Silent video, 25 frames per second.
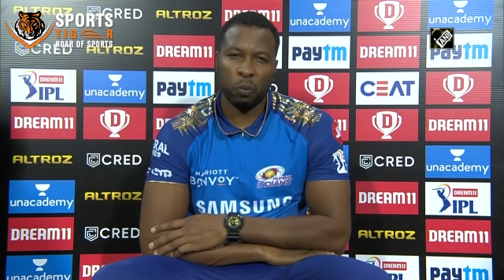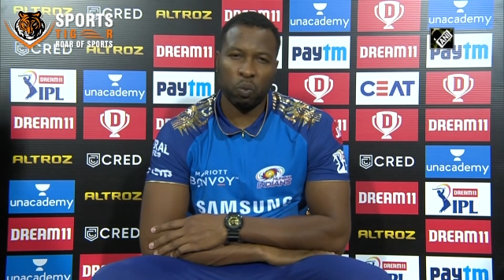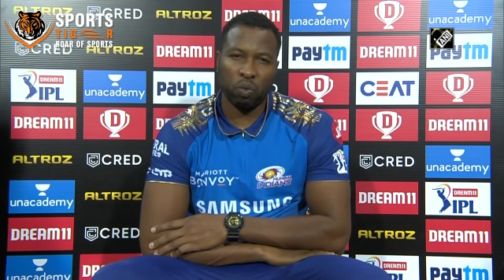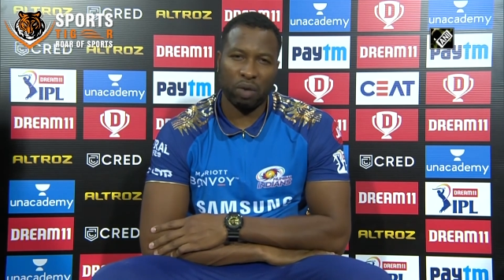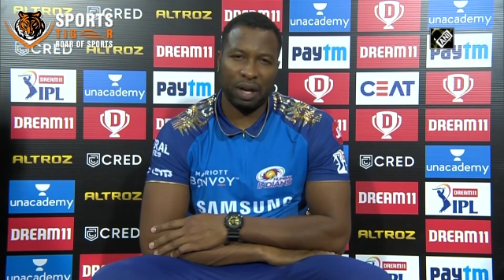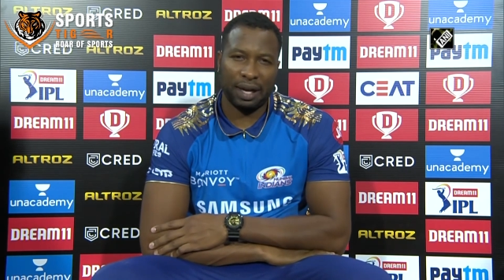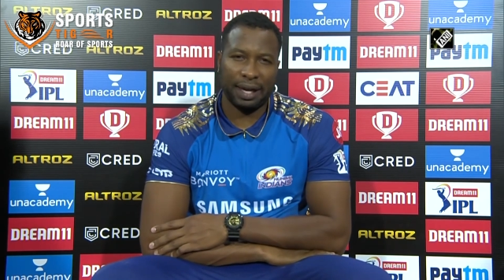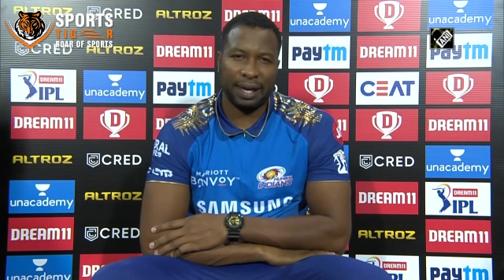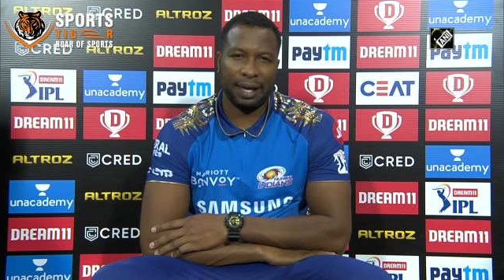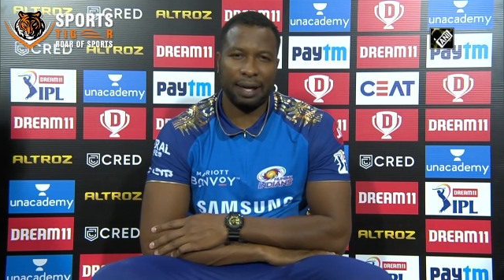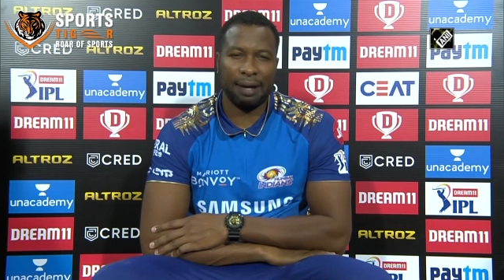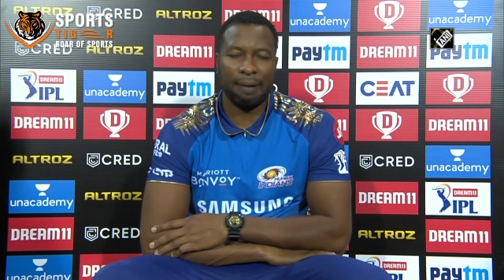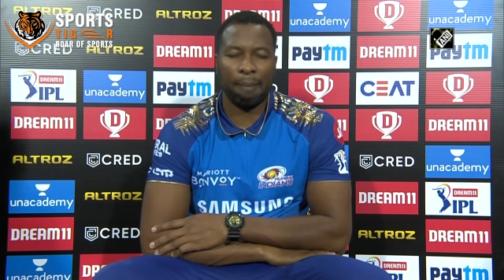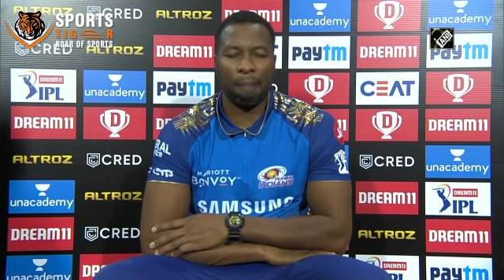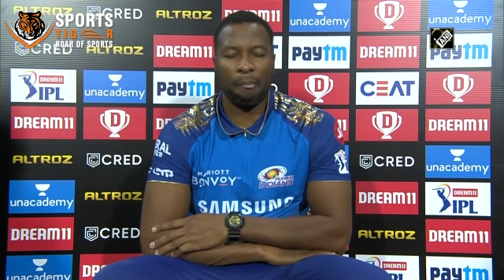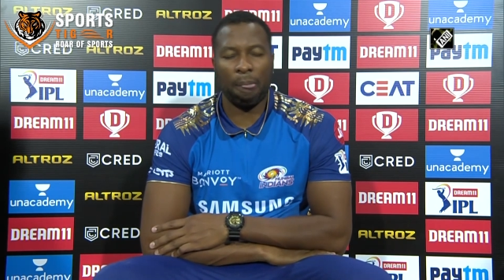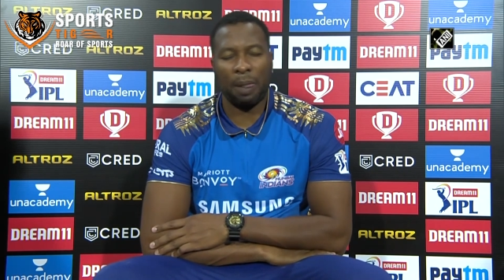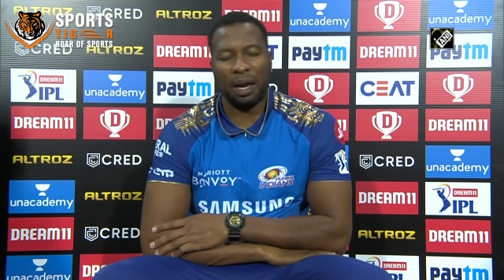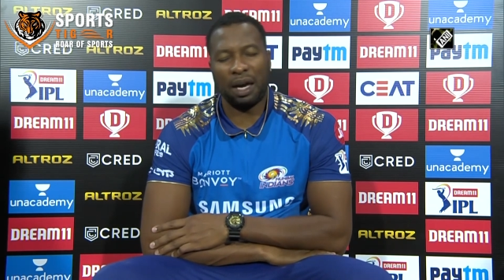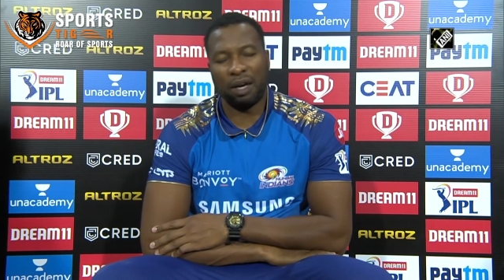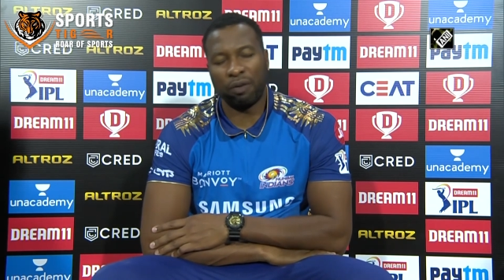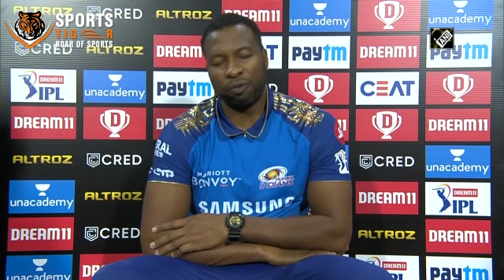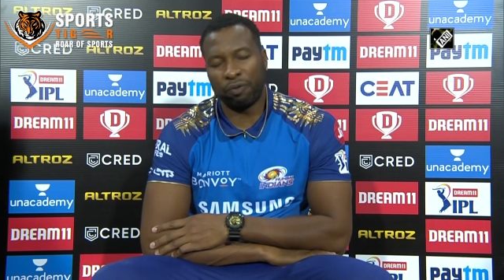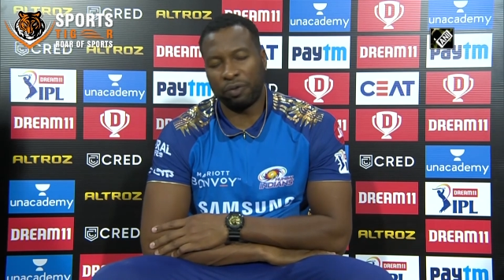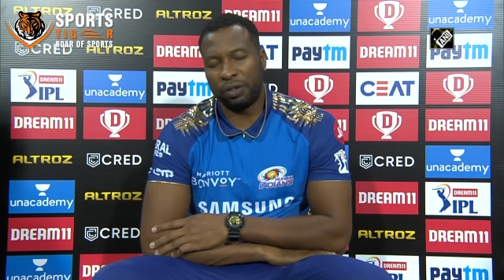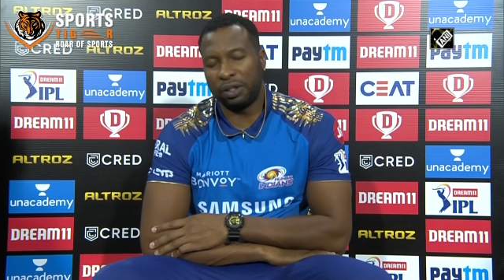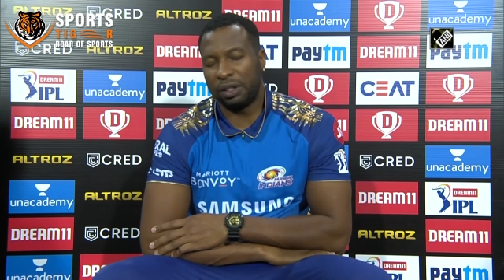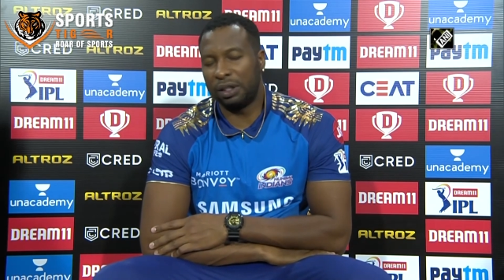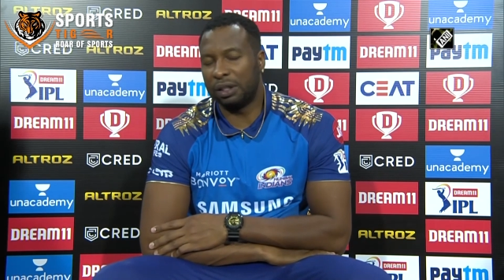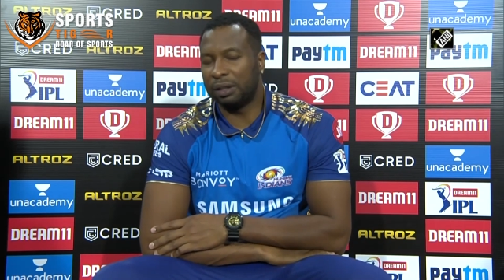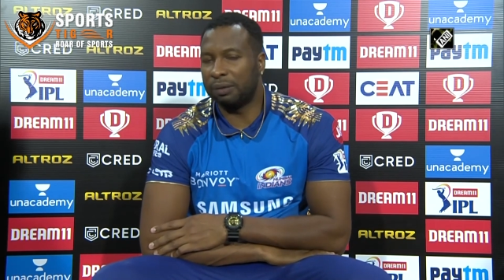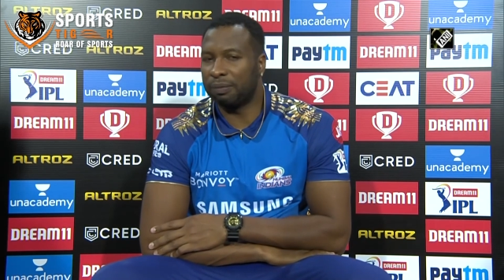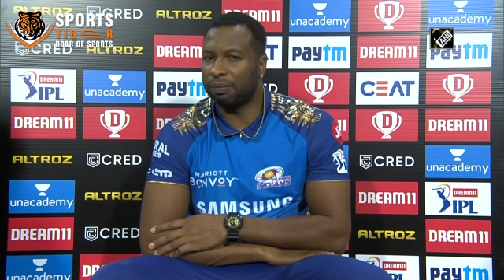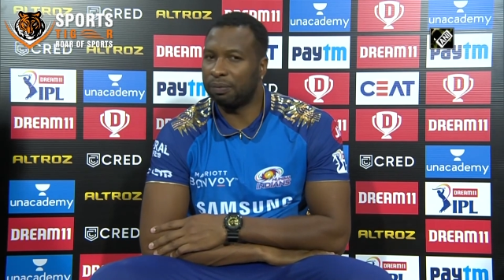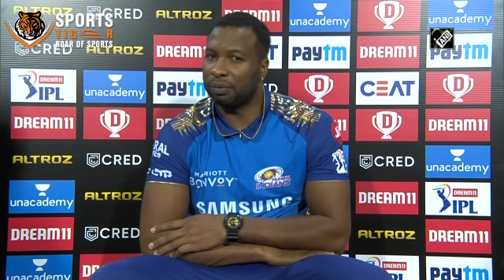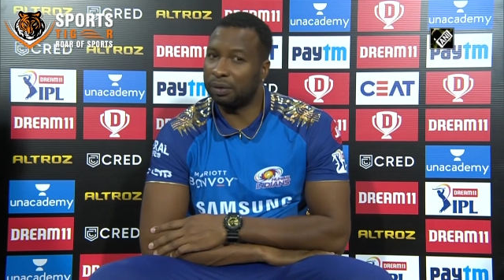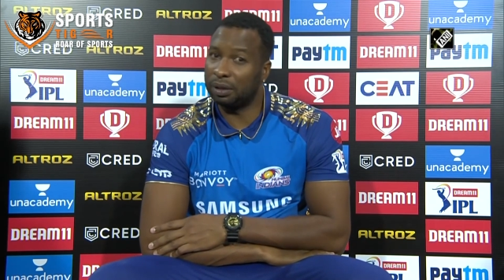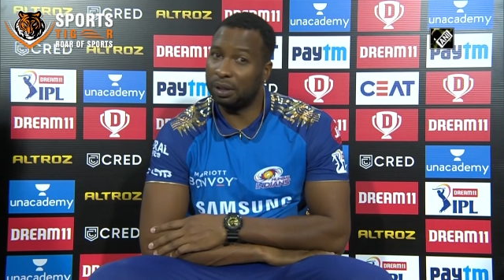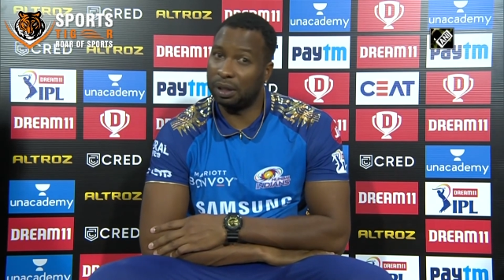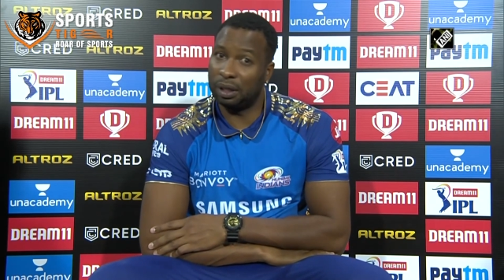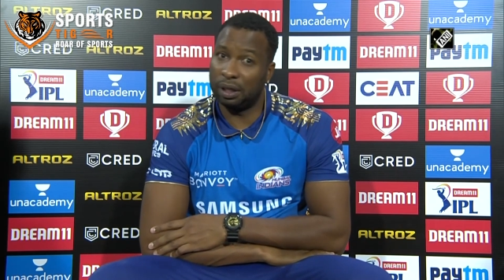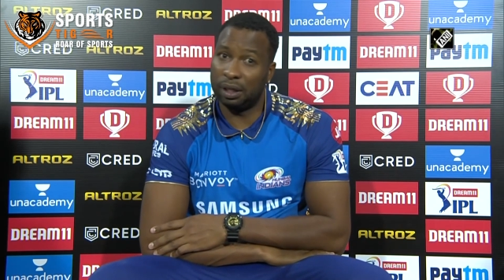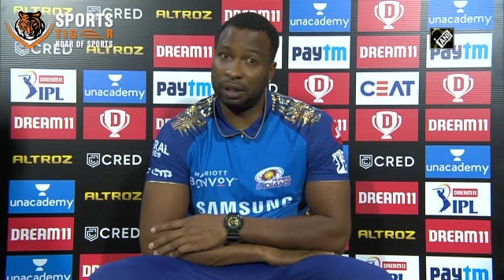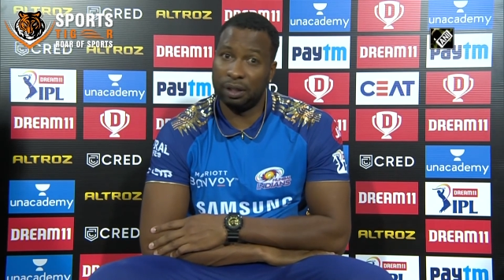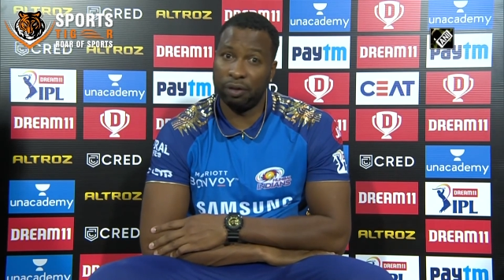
again, after a